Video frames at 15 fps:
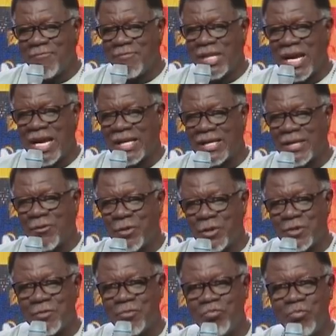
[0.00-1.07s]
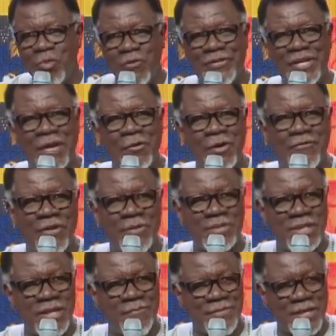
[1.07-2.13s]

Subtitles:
it seemed like he was moving away from